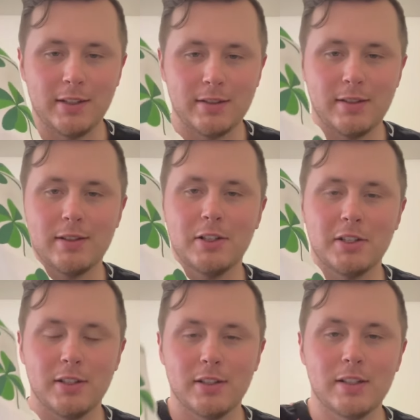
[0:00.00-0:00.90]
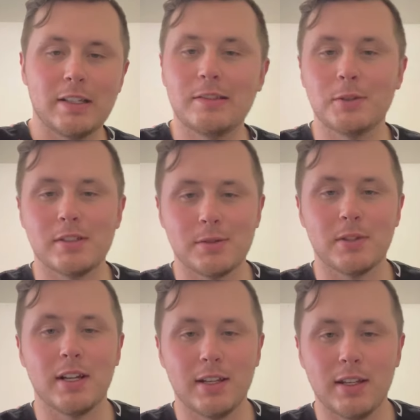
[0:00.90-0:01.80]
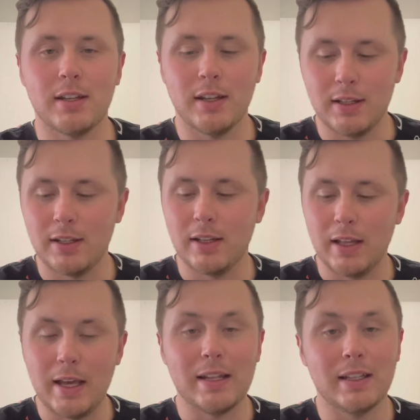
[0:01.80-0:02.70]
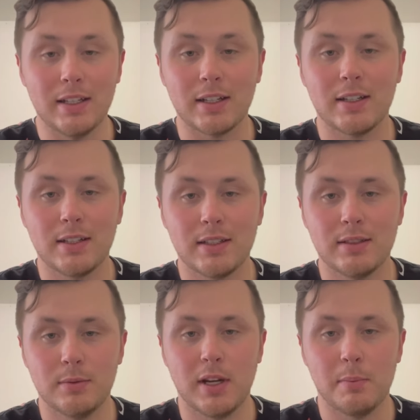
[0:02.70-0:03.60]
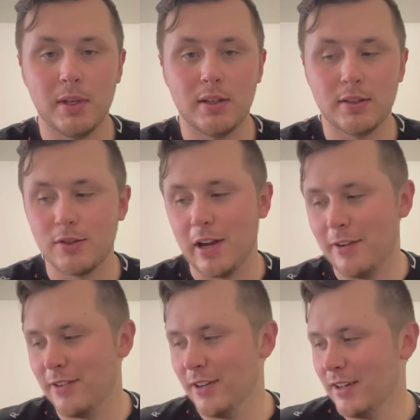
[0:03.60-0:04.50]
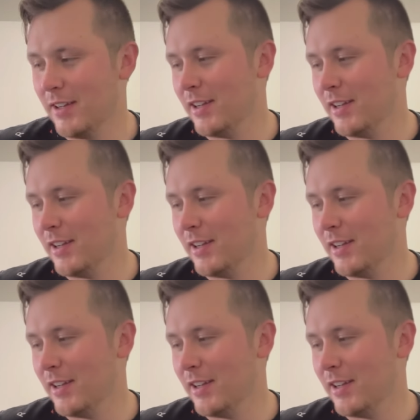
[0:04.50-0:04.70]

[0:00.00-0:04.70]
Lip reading: It says lucky on it, which is what I need. I need a lot of luck when I'm hitting the driver.